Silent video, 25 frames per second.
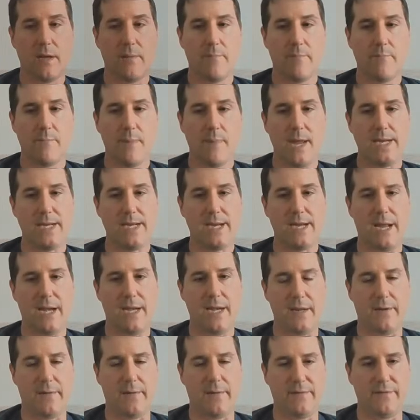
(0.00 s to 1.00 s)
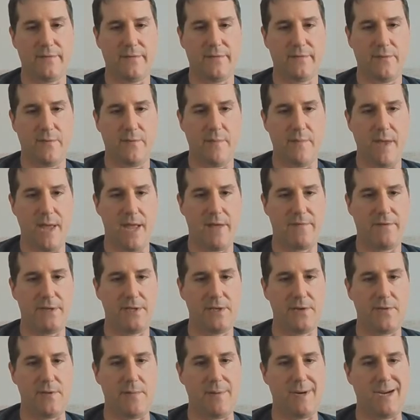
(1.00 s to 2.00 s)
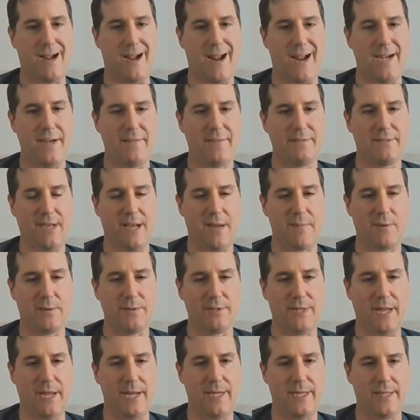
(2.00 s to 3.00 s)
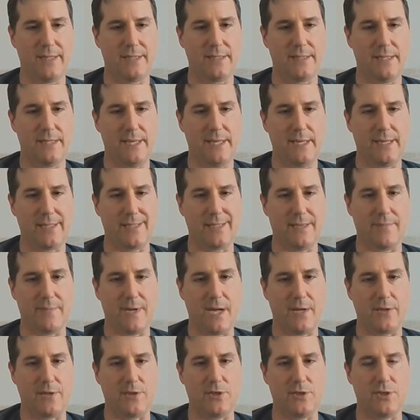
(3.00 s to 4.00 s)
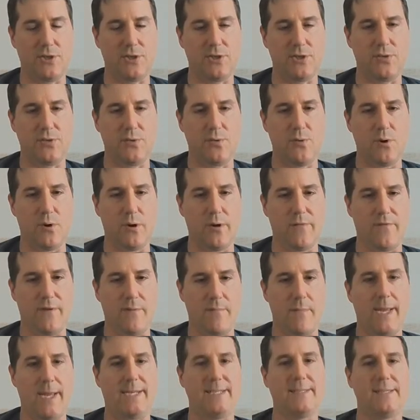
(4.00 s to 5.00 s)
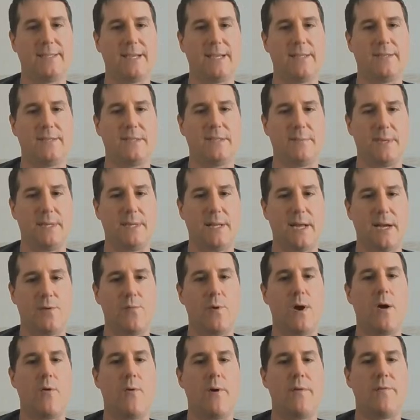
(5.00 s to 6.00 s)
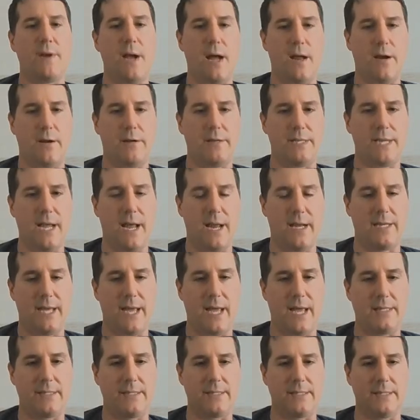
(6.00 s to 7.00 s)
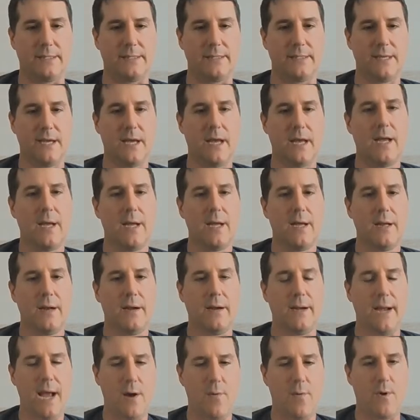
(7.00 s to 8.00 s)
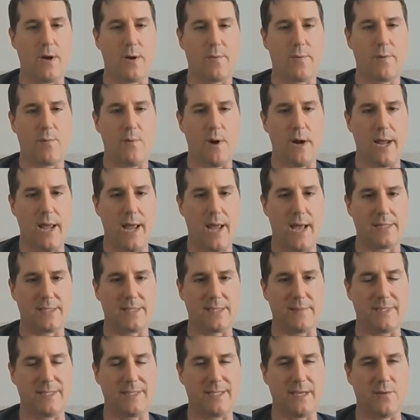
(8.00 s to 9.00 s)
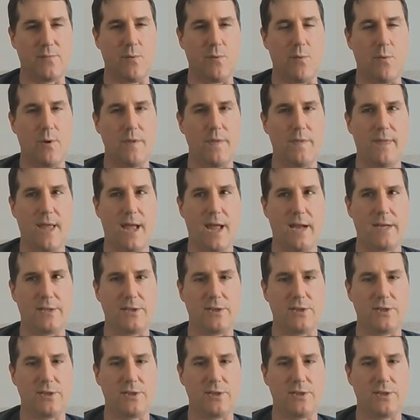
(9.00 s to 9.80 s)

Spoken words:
we may have to do them kind of simultaneously because I'm not sure if it makes sense to be like, well, we've got our 10 cases. Now what do we want to ask them? It's like, well, wouldn't that